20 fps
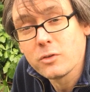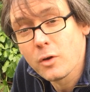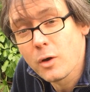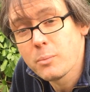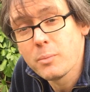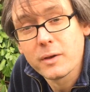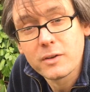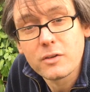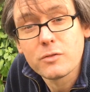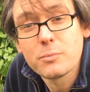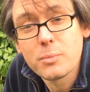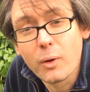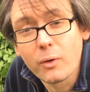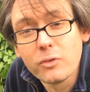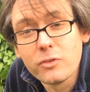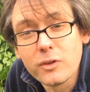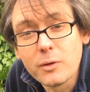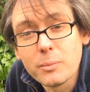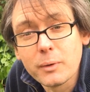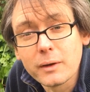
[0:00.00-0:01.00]
do a bit of
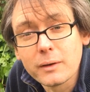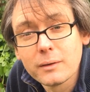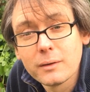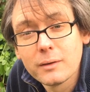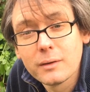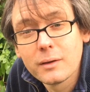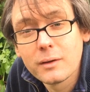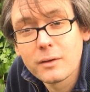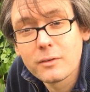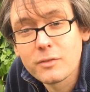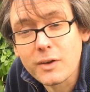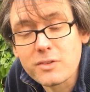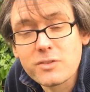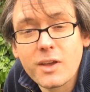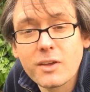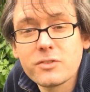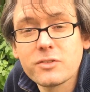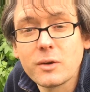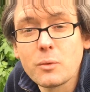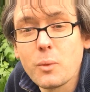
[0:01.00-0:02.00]
pond dipping.
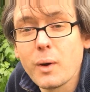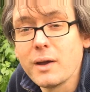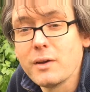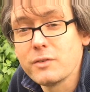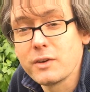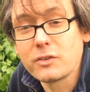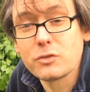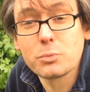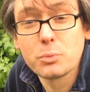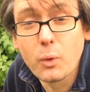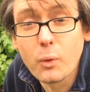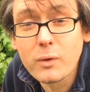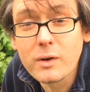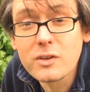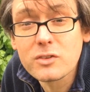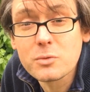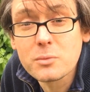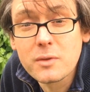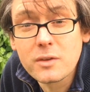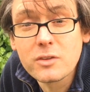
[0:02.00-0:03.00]
Fantastic way of
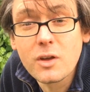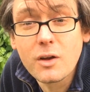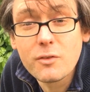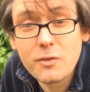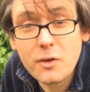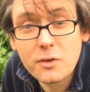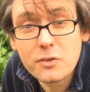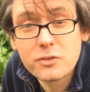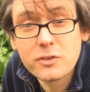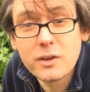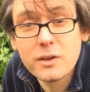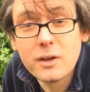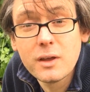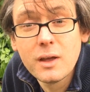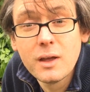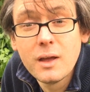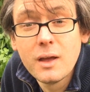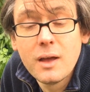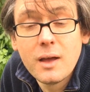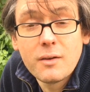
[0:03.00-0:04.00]
exploring some of the diversity
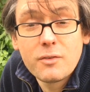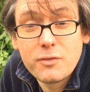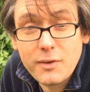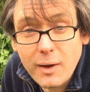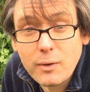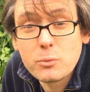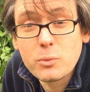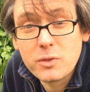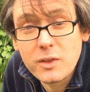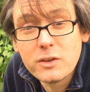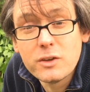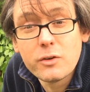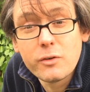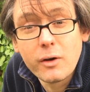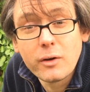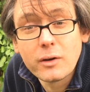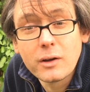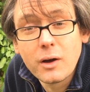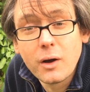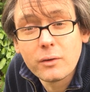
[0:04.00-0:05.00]
found within your
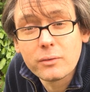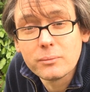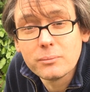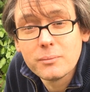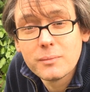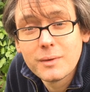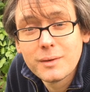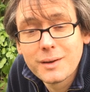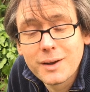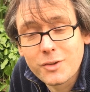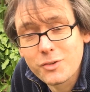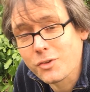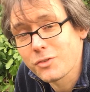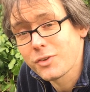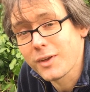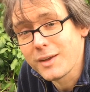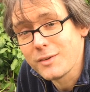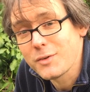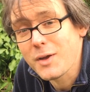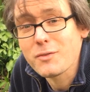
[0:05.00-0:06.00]
own garden. As I
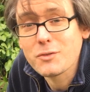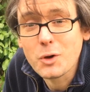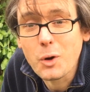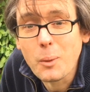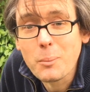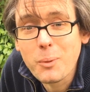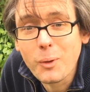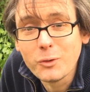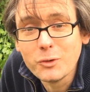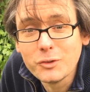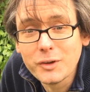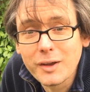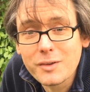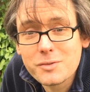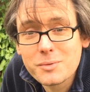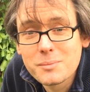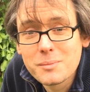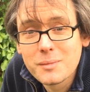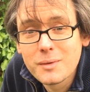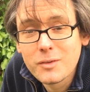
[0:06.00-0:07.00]
say, if you haven't got a pond
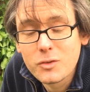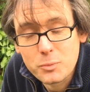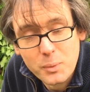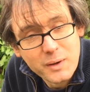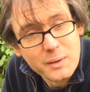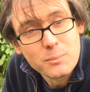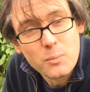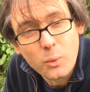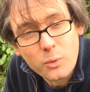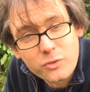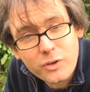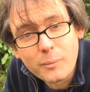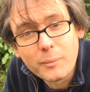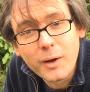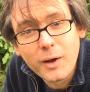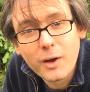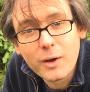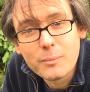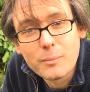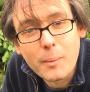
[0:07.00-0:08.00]
yet, spending more time
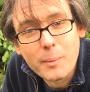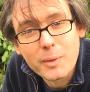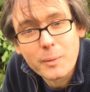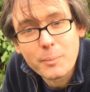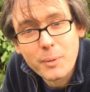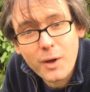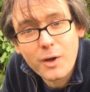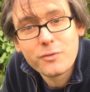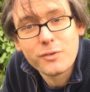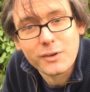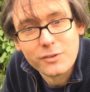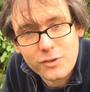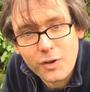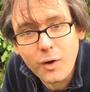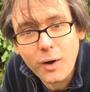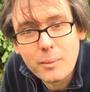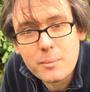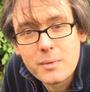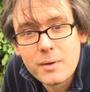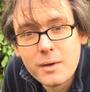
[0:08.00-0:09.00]
at home might be the perfect
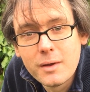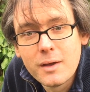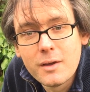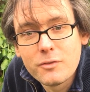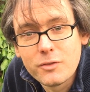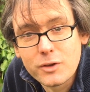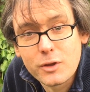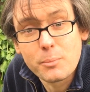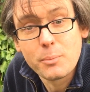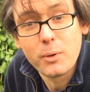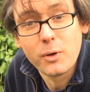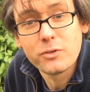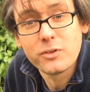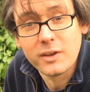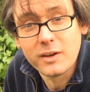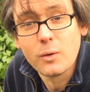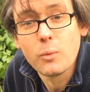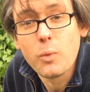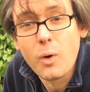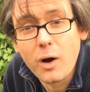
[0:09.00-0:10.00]
time for you to put
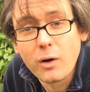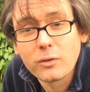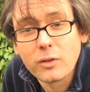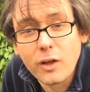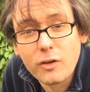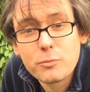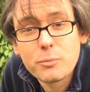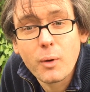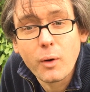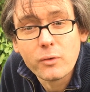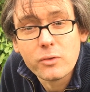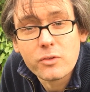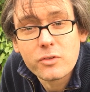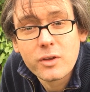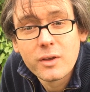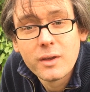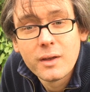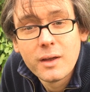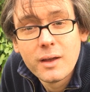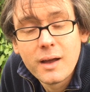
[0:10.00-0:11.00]
in a wildlife pond.
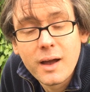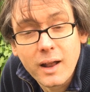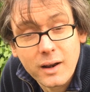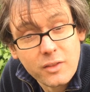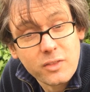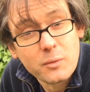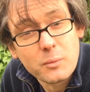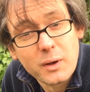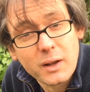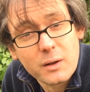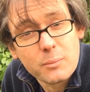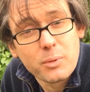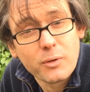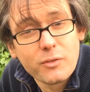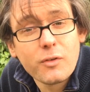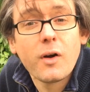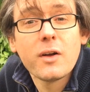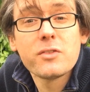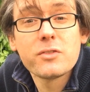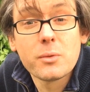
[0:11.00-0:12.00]
And I think we're going to
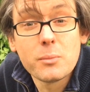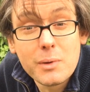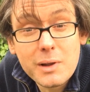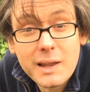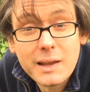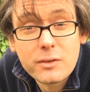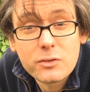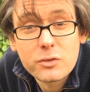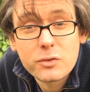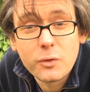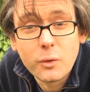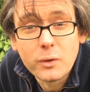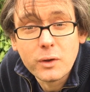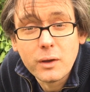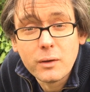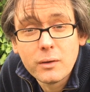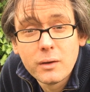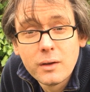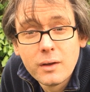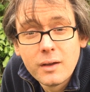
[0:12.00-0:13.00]
provide some links for
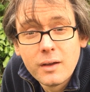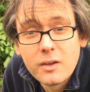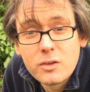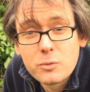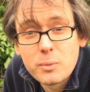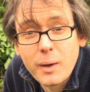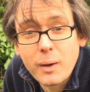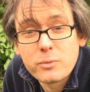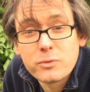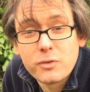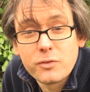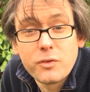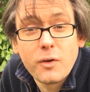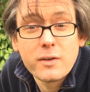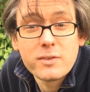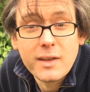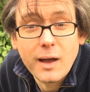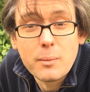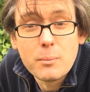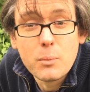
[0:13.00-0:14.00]
you to be able to
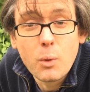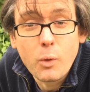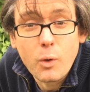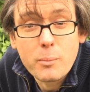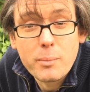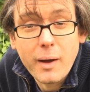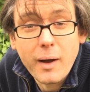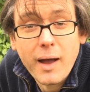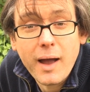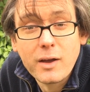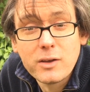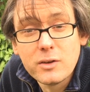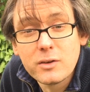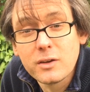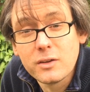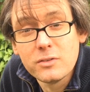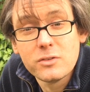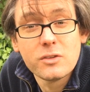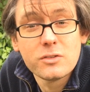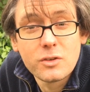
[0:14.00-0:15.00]
find out more about how you
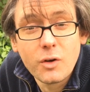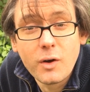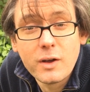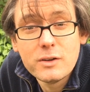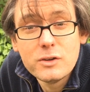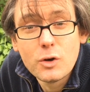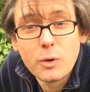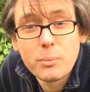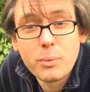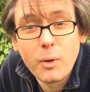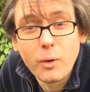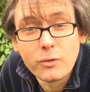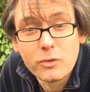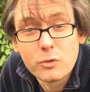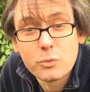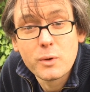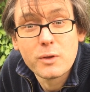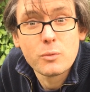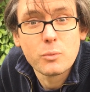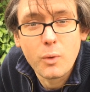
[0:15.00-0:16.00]
can design your
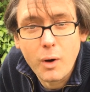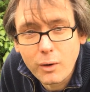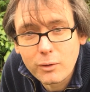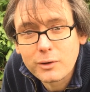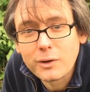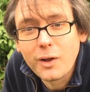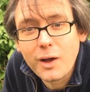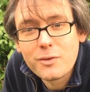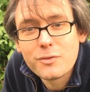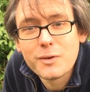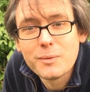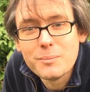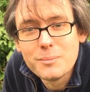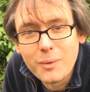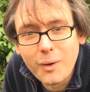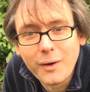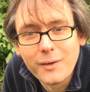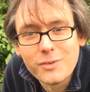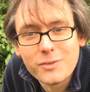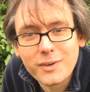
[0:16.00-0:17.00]
pond with wildlife in
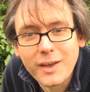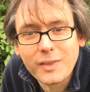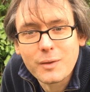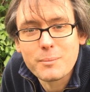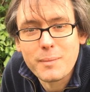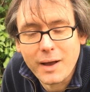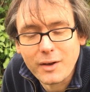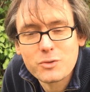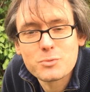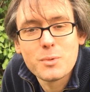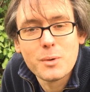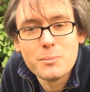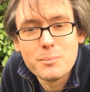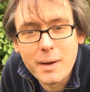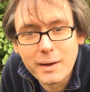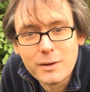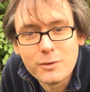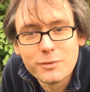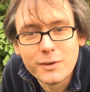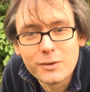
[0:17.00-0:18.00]
mind to get the maximum
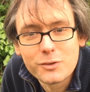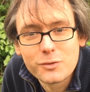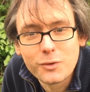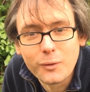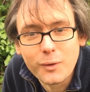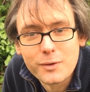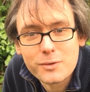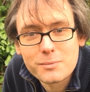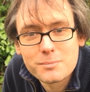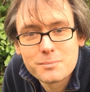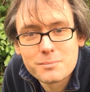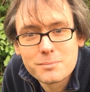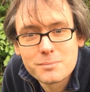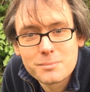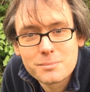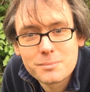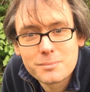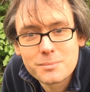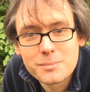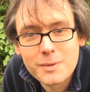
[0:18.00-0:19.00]
benefits for it.
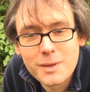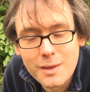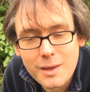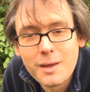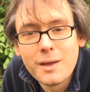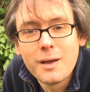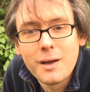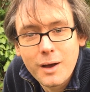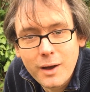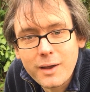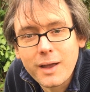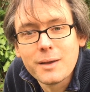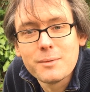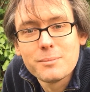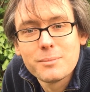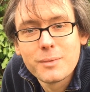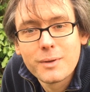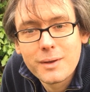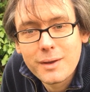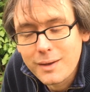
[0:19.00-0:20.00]
Okay,
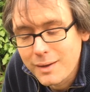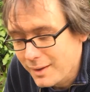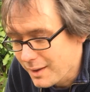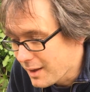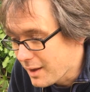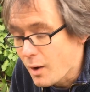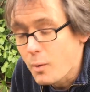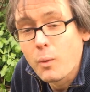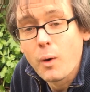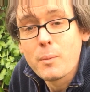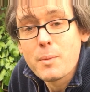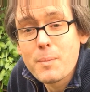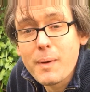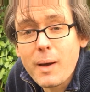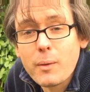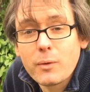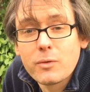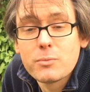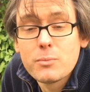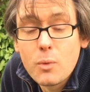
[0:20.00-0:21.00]
well, I'll be
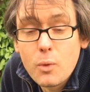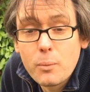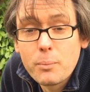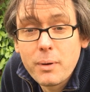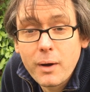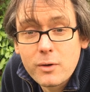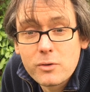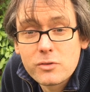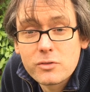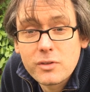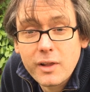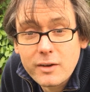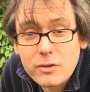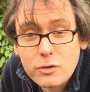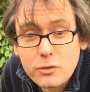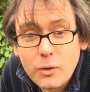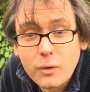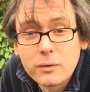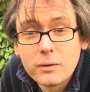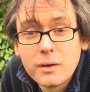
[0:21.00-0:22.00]
back with more posts
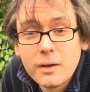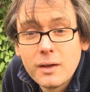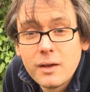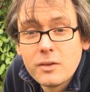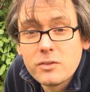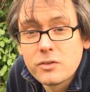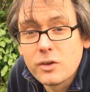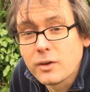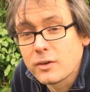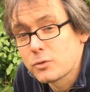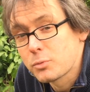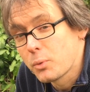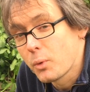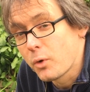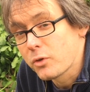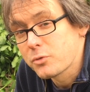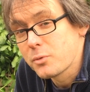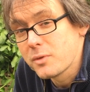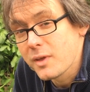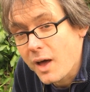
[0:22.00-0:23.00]
later on to
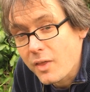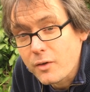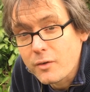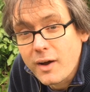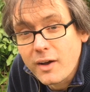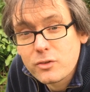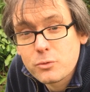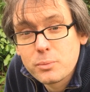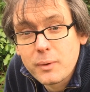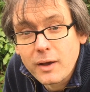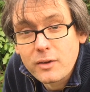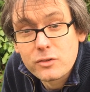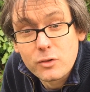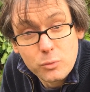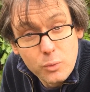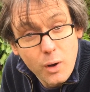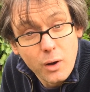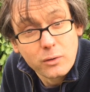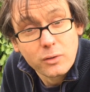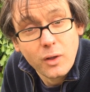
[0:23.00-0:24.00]
explore some of the other aspects
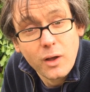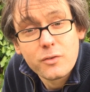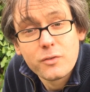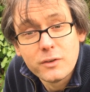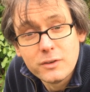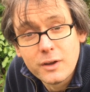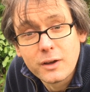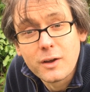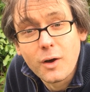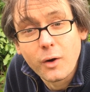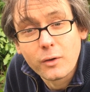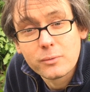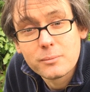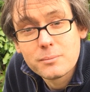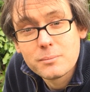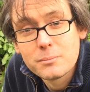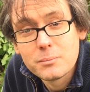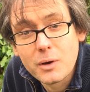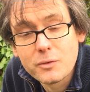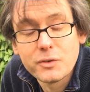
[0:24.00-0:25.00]
of wildlife in your
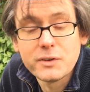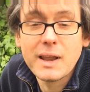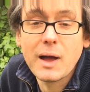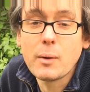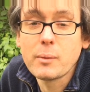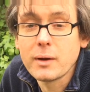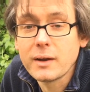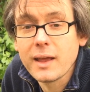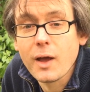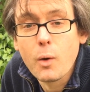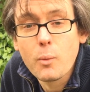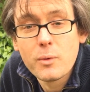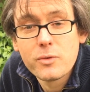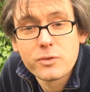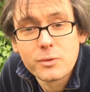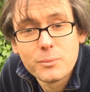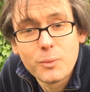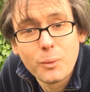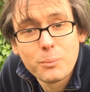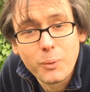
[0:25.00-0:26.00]
garden, but for now I'm going to get on with
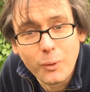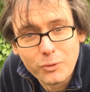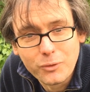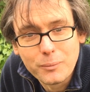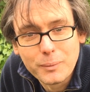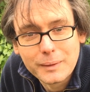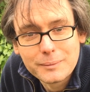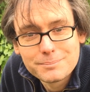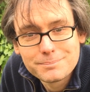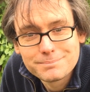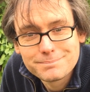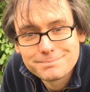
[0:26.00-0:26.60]
some more pond digging.